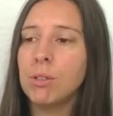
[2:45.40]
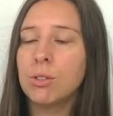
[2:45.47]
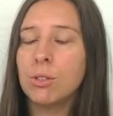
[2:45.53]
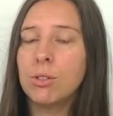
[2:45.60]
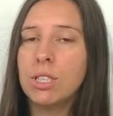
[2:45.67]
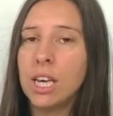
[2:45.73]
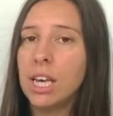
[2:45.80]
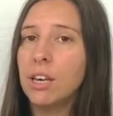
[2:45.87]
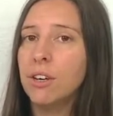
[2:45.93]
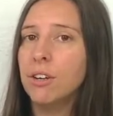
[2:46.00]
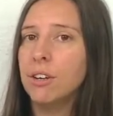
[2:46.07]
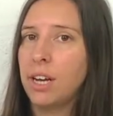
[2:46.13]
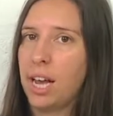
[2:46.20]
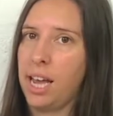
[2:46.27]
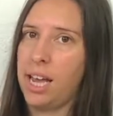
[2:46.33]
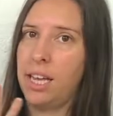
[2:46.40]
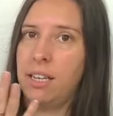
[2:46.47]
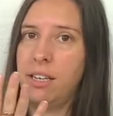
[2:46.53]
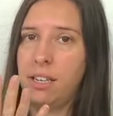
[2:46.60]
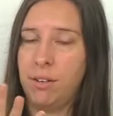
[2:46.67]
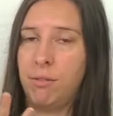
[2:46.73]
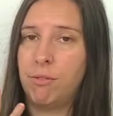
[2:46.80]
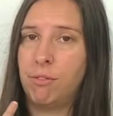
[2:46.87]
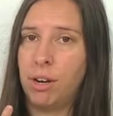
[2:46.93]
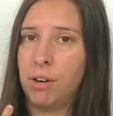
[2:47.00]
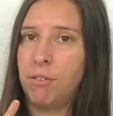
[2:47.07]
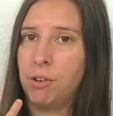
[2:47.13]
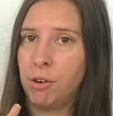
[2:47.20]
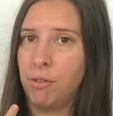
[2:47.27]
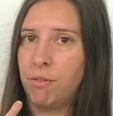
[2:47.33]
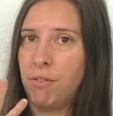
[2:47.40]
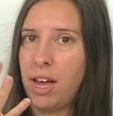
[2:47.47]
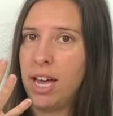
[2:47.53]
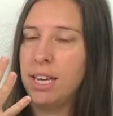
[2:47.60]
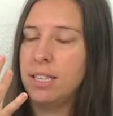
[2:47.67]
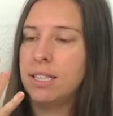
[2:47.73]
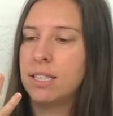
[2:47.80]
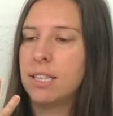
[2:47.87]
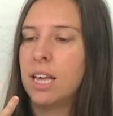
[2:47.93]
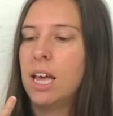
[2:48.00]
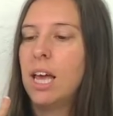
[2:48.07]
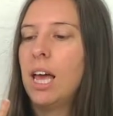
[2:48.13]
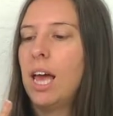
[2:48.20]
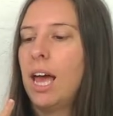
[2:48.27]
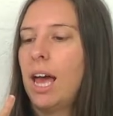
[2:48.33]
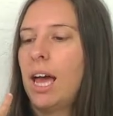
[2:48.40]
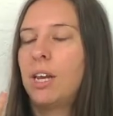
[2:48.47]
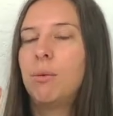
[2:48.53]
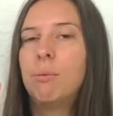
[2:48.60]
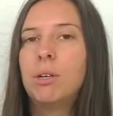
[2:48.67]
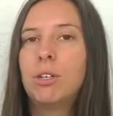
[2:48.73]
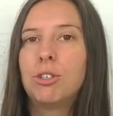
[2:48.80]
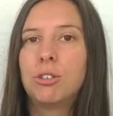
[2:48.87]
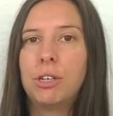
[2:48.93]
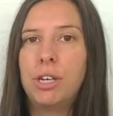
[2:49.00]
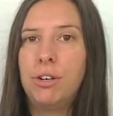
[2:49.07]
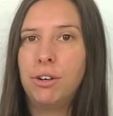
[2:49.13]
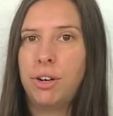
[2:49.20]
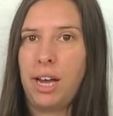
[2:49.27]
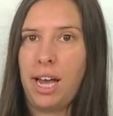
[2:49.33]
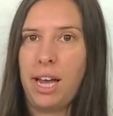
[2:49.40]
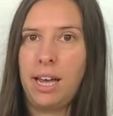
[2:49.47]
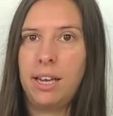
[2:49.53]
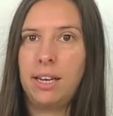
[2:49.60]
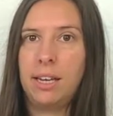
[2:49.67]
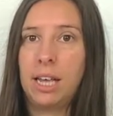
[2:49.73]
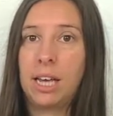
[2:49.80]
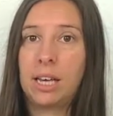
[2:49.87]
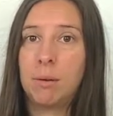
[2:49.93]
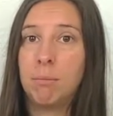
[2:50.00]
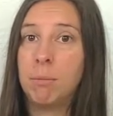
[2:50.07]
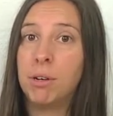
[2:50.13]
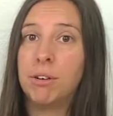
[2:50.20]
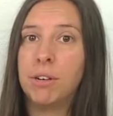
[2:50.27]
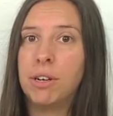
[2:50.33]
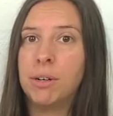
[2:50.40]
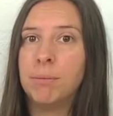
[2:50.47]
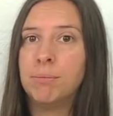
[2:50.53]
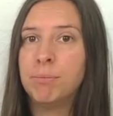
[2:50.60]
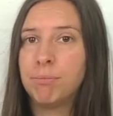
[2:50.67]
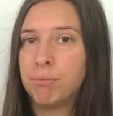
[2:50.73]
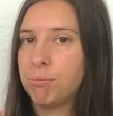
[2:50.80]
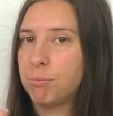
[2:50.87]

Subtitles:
So take your hand in front of your face and you want to treat your hand like a mirror